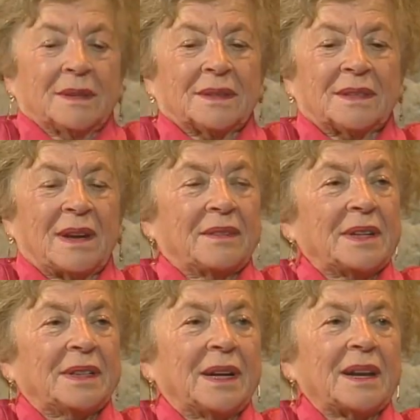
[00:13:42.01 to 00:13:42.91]
So I
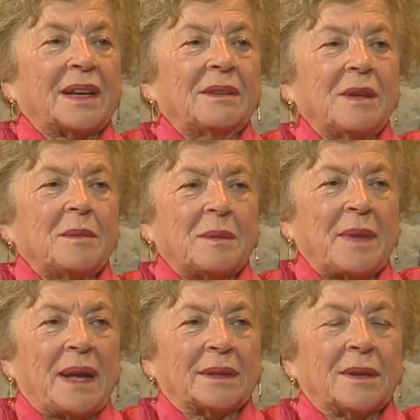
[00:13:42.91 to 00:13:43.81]
went and I gave him a
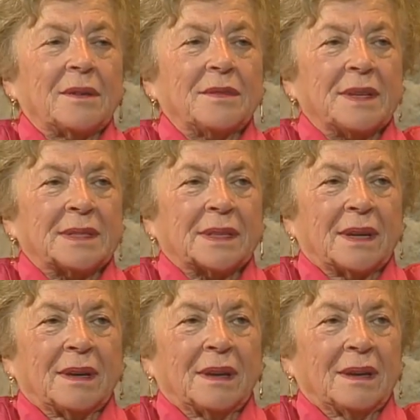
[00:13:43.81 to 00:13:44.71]
bottle of
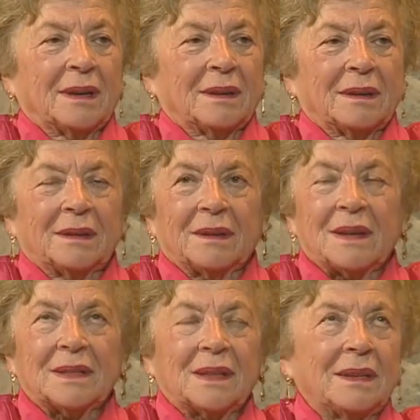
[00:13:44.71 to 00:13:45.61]
whiskey. They
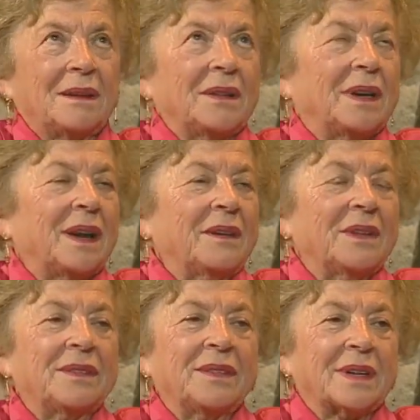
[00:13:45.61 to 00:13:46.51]
said they will never
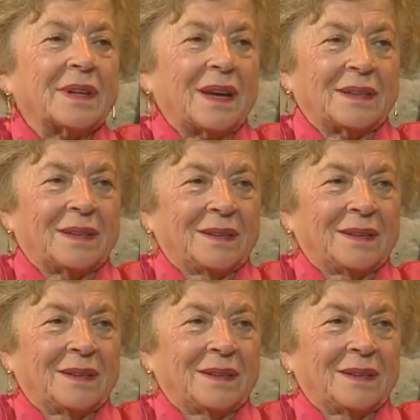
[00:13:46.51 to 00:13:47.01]
forget.